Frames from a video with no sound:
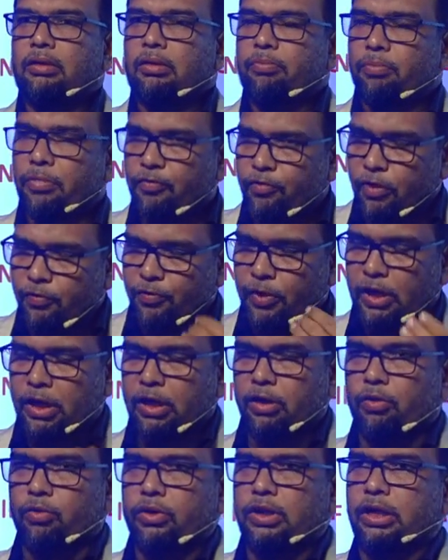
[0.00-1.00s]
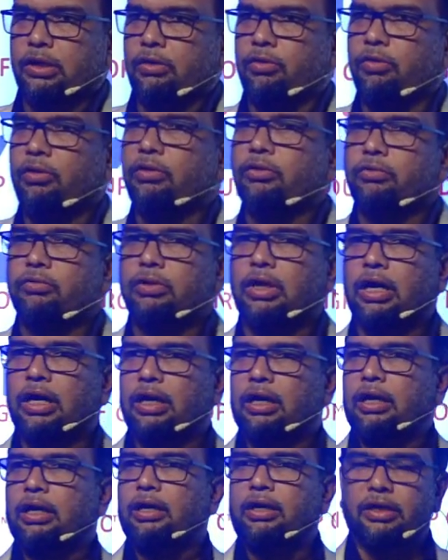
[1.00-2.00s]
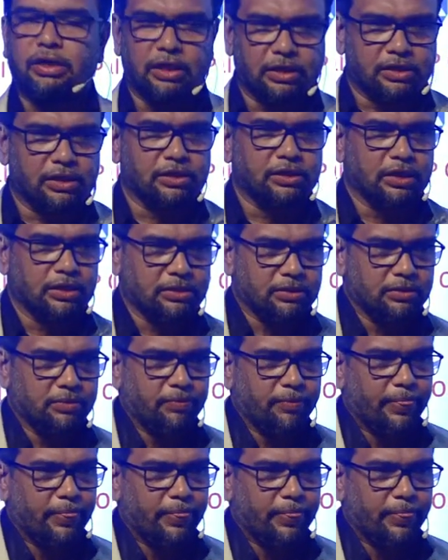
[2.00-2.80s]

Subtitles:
before feeding into that, to the heat exchangers.